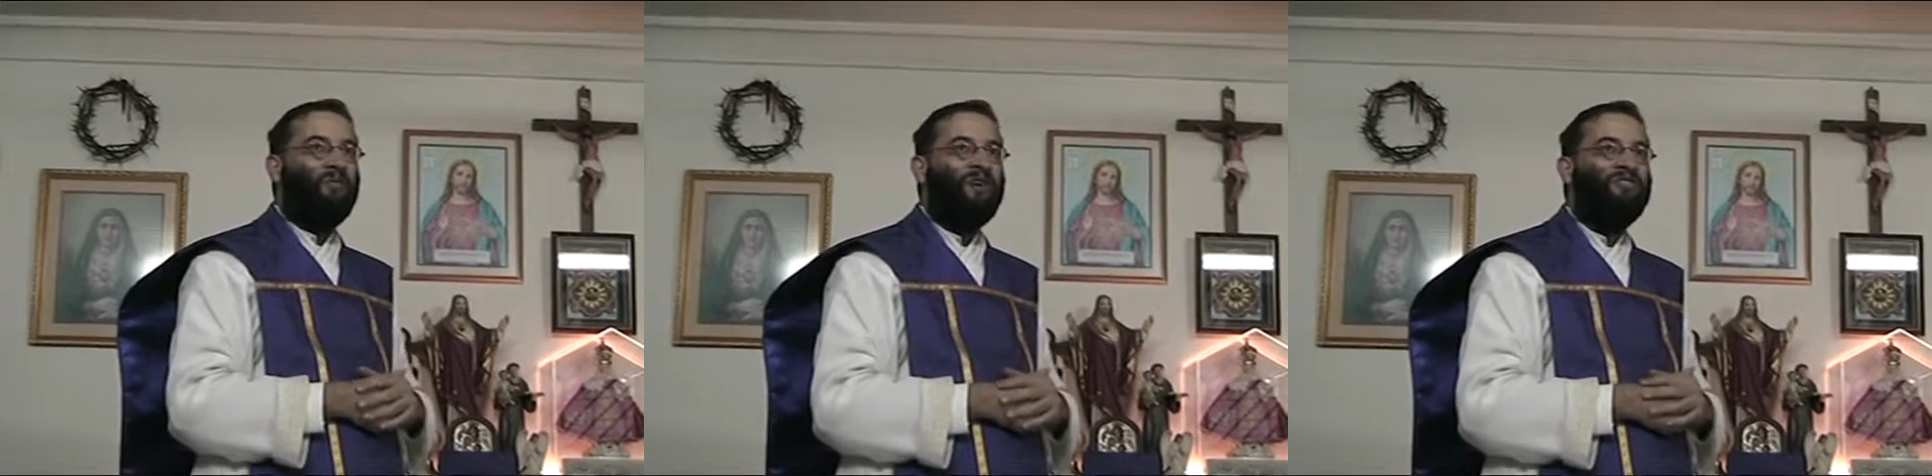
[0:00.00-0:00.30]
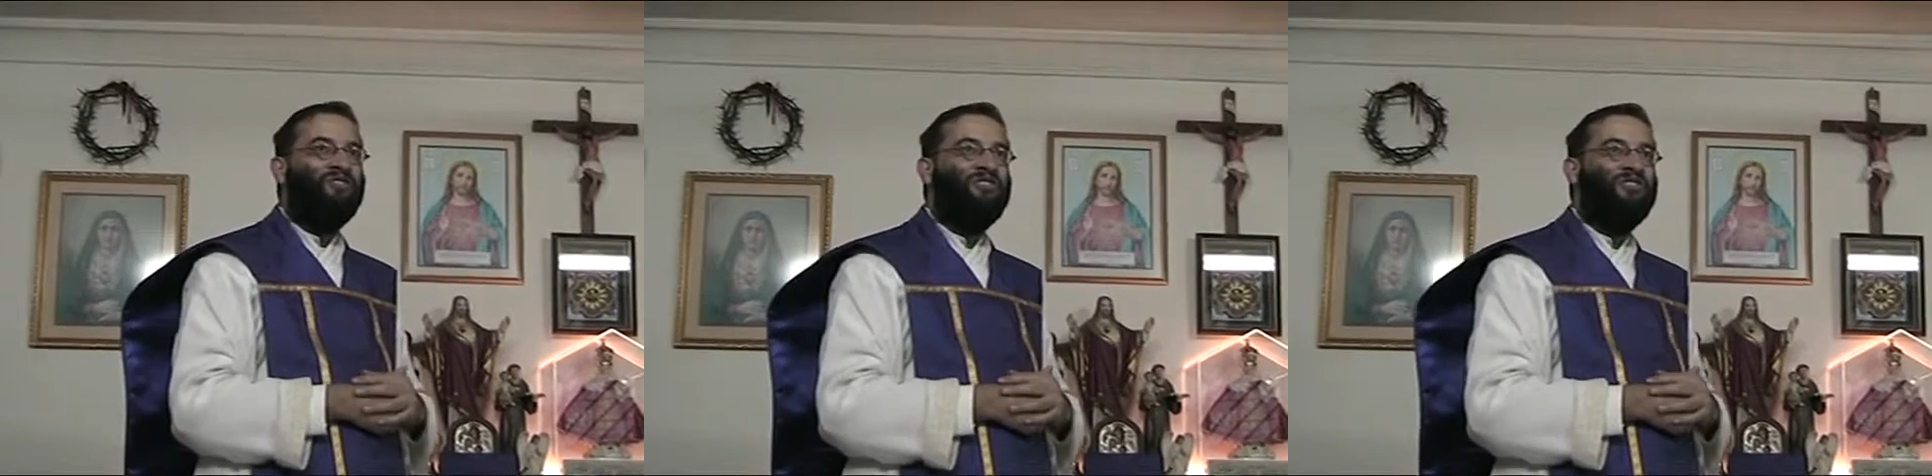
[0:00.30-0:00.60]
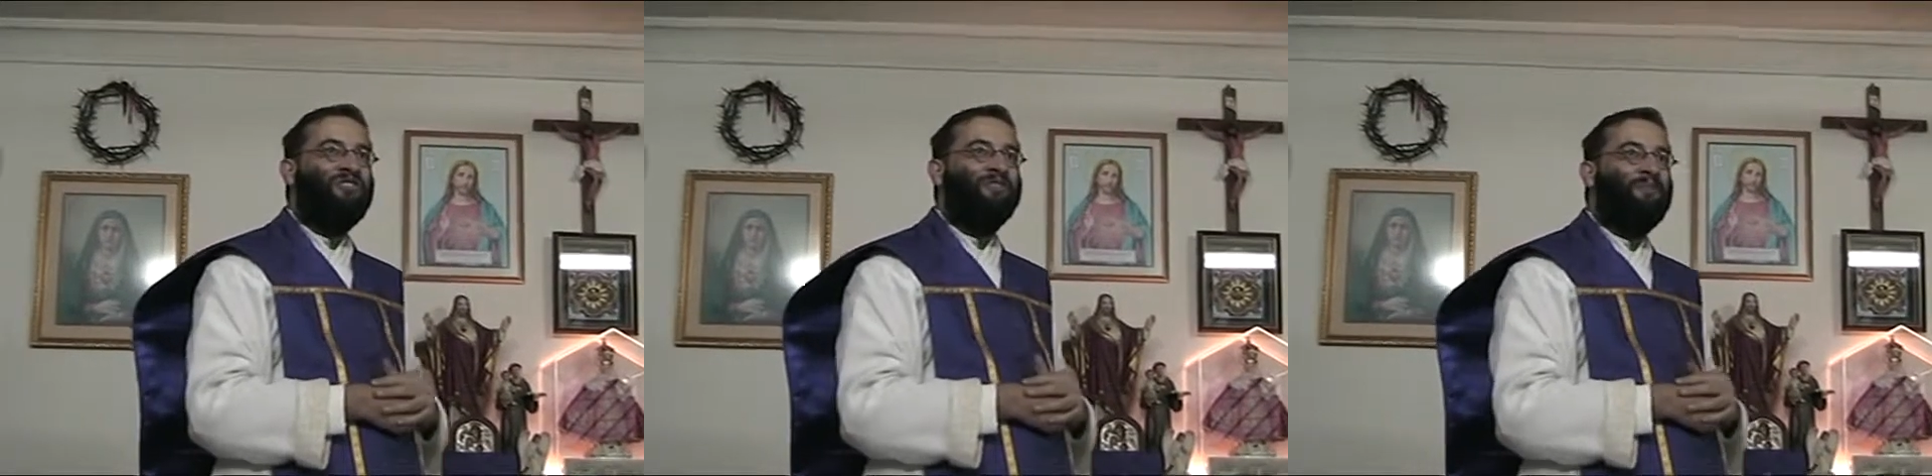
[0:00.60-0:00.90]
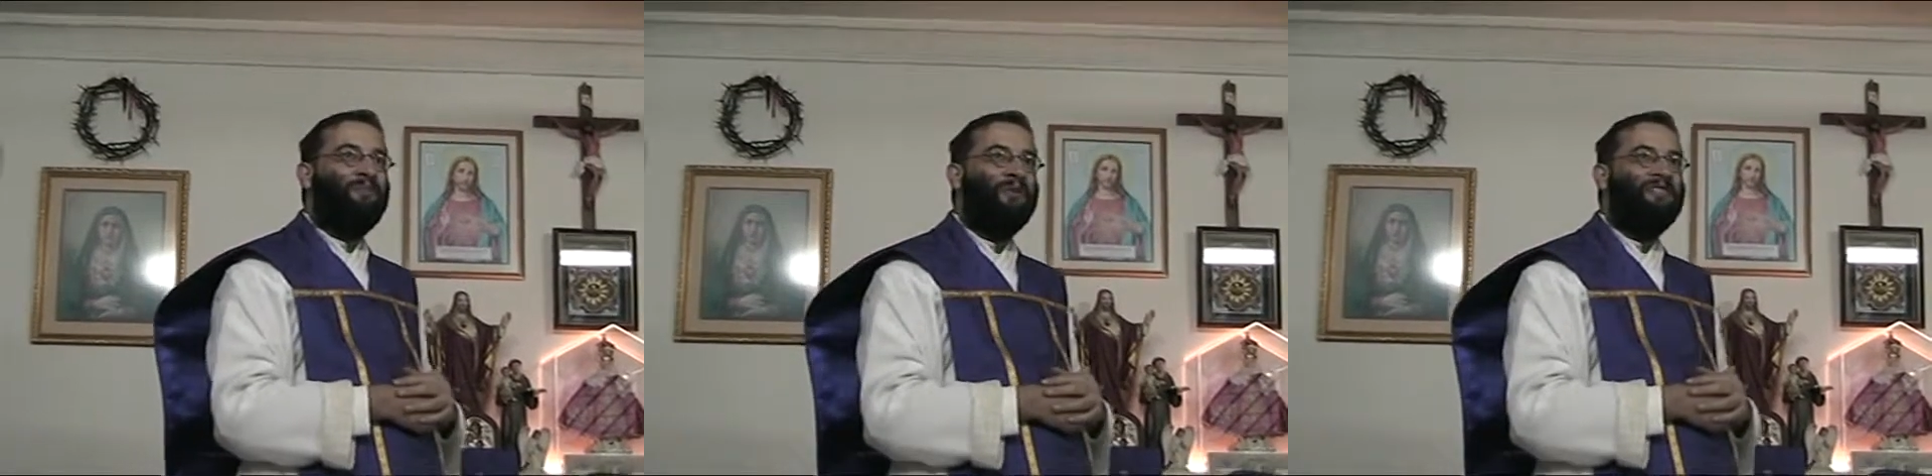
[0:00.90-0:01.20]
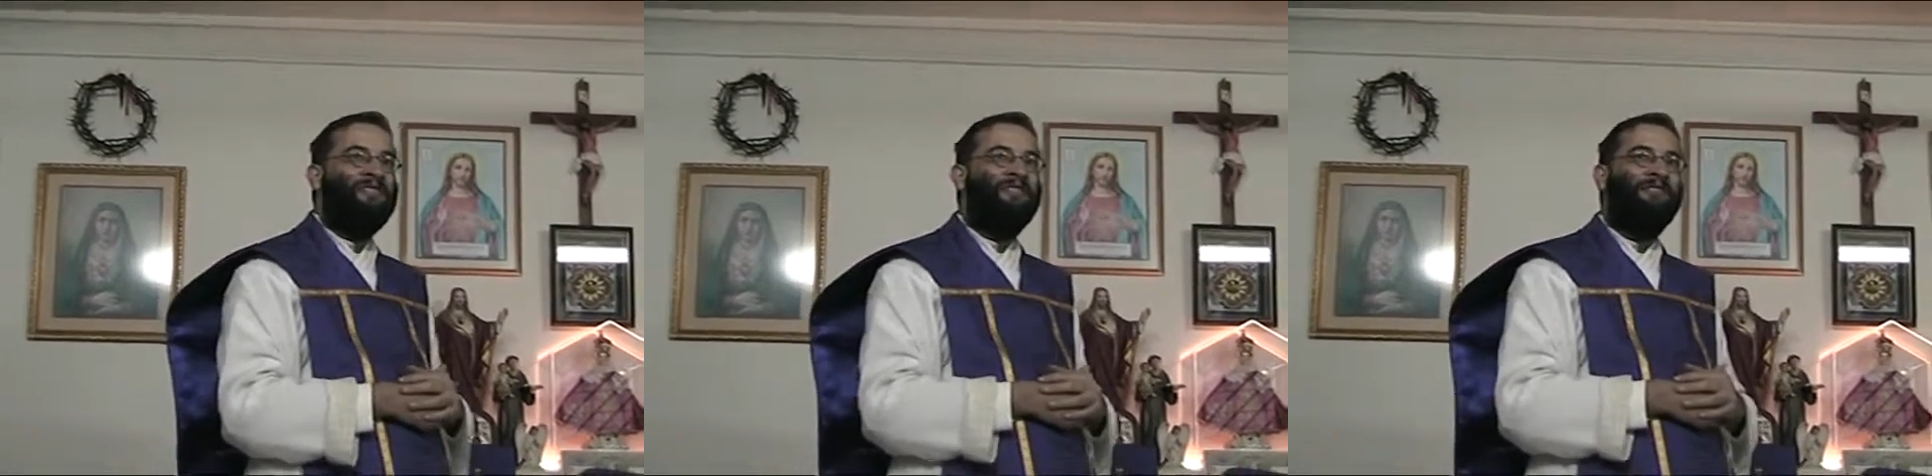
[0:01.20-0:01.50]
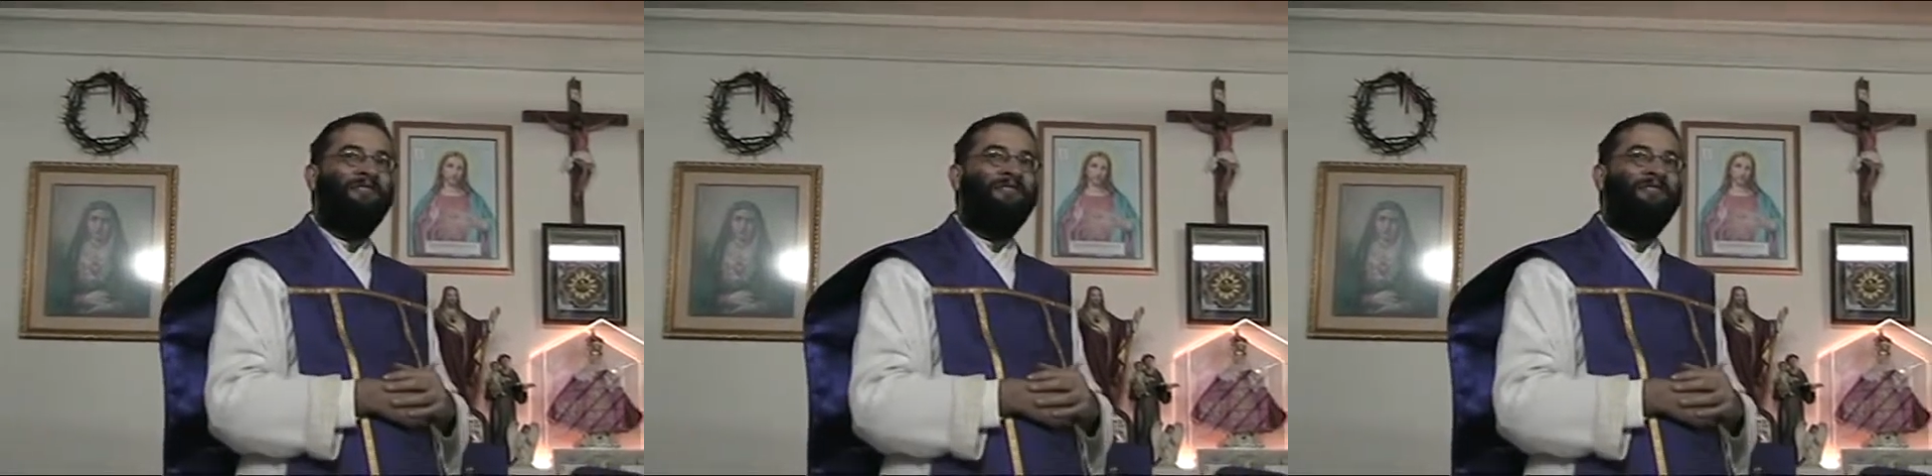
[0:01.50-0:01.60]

one, she's praising